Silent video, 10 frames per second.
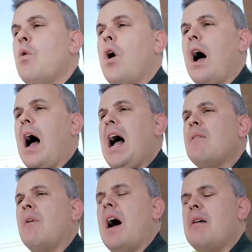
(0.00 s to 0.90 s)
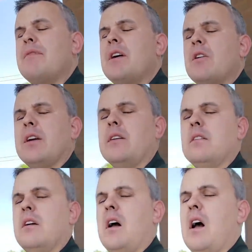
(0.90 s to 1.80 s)
Well,
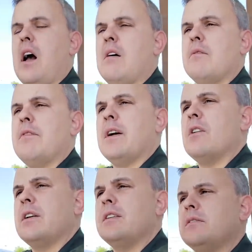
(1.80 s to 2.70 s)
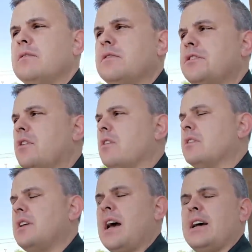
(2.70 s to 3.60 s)
I'm very certain
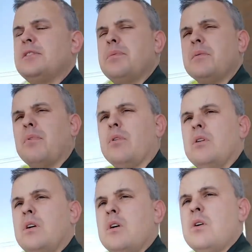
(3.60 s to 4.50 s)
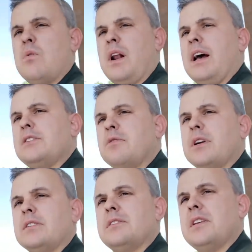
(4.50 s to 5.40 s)
to ask people when I ask for
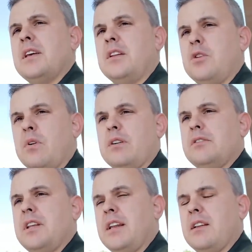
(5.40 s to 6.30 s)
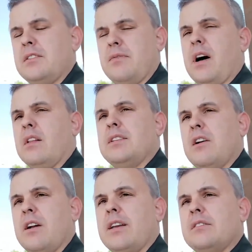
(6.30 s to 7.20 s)
consent. Do you understand that it's a
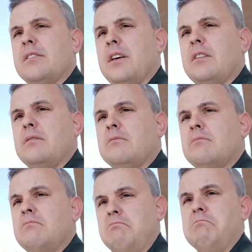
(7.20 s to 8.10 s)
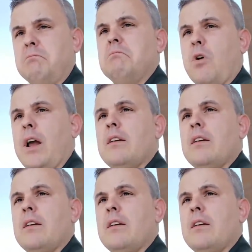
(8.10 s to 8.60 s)
voluntary consent? Right?